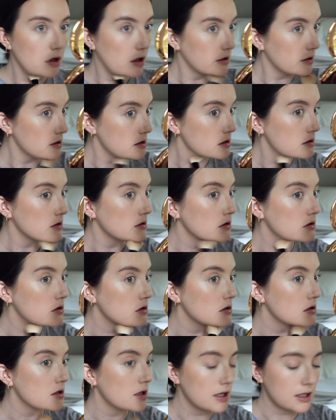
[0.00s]
this looks
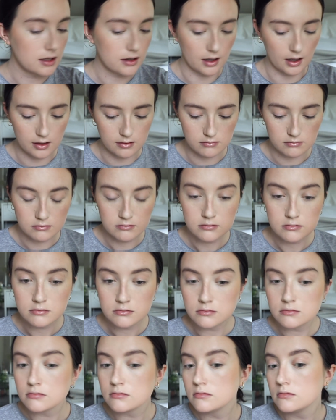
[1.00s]
just like that
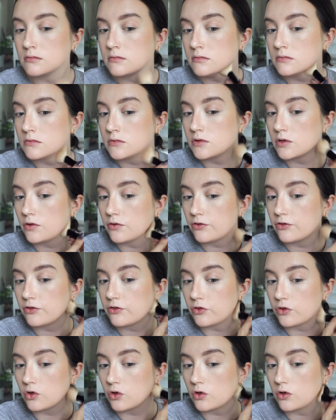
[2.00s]

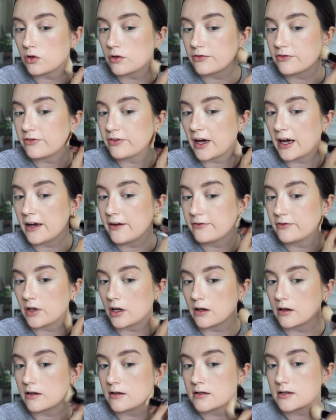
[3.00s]
for
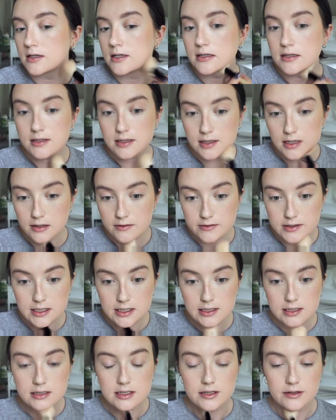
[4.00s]
$5 instead of
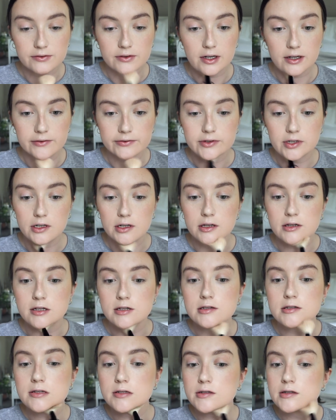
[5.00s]

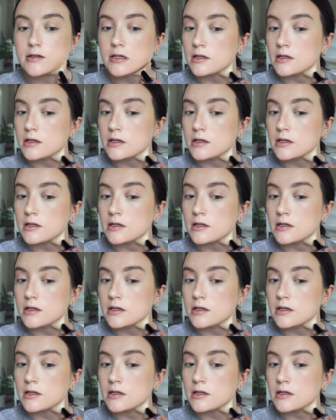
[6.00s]
$65.